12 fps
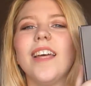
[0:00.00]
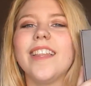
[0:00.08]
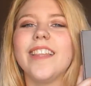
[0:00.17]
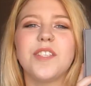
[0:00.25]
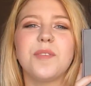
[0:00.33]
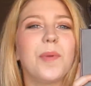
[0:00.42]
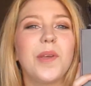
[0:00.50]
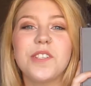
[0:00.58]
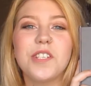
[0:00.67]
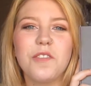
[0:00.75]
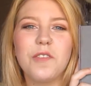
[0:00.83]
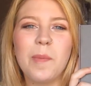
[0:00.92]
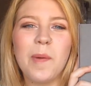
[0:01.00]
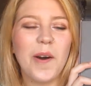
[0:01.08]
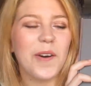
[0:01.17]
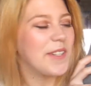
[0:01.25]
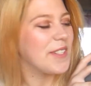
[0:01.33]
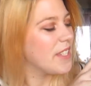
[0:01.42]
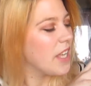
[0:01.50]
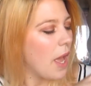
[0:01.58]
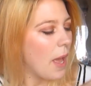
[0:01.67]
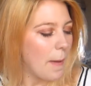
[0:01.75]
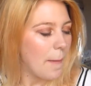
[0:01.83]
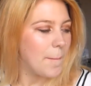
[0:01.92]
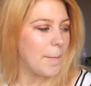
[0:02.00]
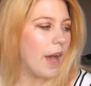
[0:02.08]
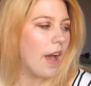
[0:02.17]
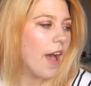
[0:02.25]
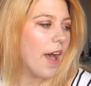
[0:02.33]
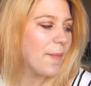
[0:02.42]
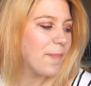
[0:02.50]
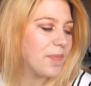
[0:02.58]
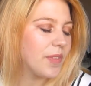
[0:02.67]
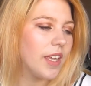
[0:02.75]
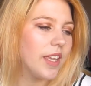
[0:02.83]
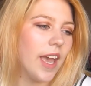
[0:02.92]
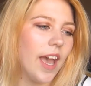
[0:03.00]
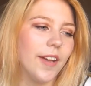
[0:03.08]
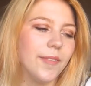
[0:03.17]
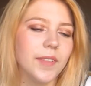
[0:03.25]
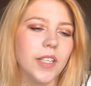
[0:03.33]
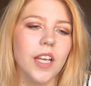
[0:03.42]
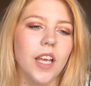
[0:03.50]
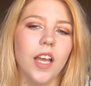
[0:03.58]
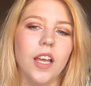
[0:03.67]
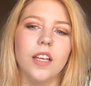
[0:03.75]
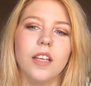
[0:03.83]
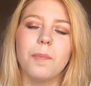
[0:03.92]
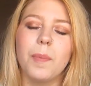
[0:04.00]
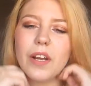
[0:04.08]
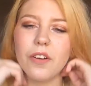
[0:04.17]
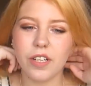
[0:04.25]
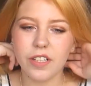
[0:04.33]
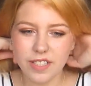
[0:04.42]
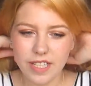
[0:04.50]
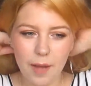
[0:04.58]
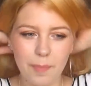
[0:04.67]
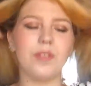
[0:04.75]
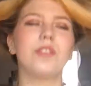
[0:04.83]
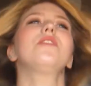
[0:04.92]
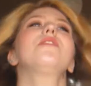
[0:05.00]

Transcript: this beauty of a box. But, yeah, periods happen